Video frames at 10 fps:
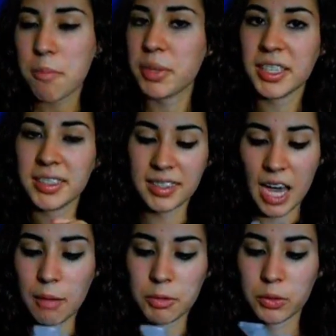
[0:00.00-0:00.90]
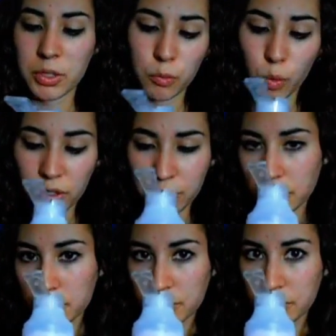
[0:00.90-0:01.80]
But this is absolutely
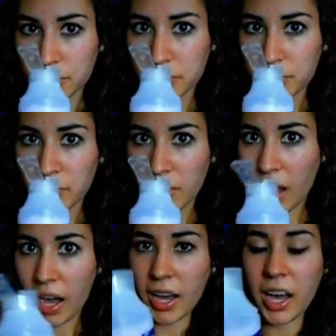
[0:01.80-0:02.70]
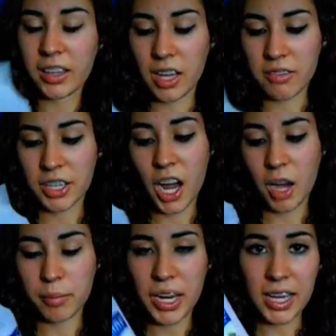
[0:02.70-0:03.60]
wonderful. I love it.
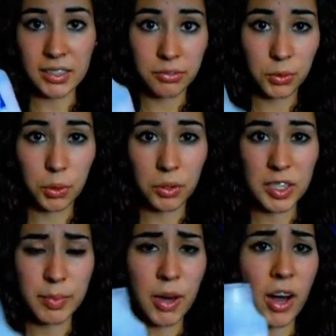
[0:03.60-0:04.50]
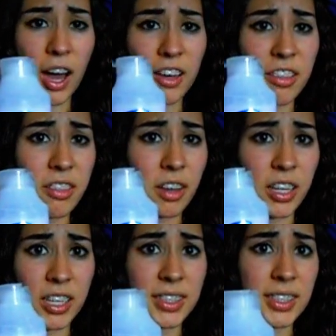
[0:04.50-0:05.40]
It has a floral smell. I
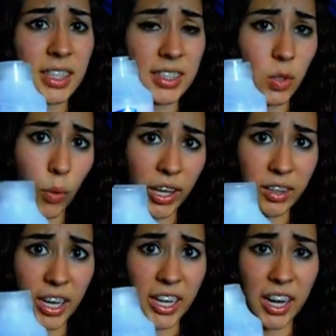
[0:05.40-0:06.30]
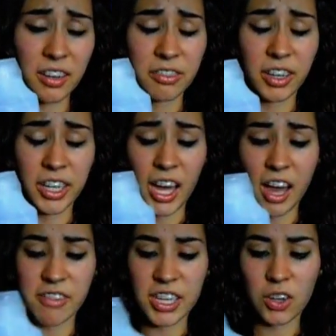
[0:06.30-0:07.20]
thought it's quite light. I didn't find it
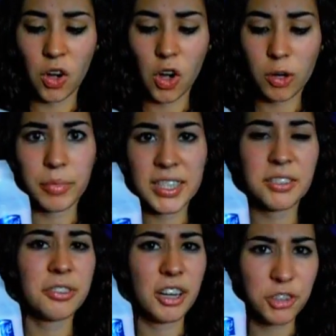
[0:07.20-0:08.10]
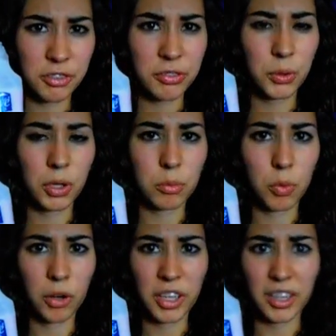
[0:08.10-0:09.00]
heavy at all. It's a fresher floral
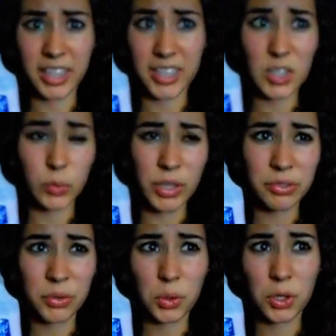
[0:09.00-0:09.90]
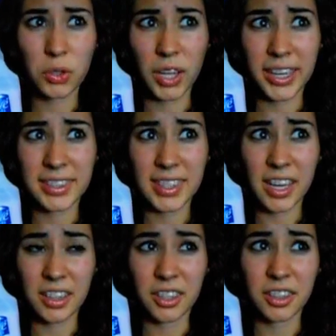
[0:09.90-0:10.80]
more than like a sweet floral, like
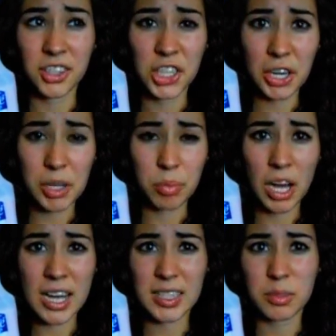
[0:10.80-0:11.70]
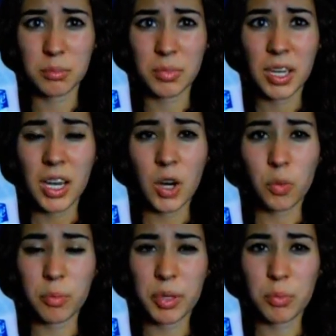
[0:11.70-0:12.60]
say the cherry blossom
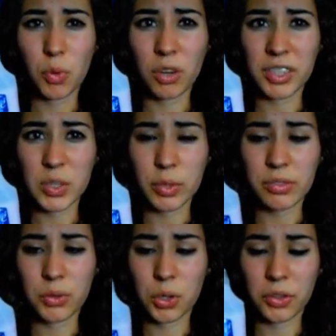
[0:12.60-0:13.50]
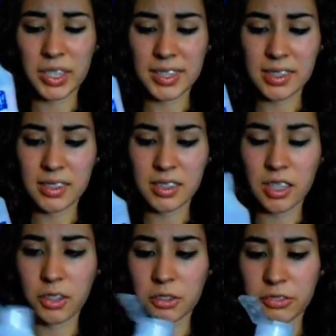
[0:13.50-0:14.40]
would be more of a sweet floral. This is
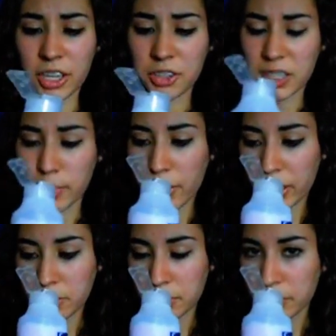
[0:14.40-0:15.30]
a little fresher smelling.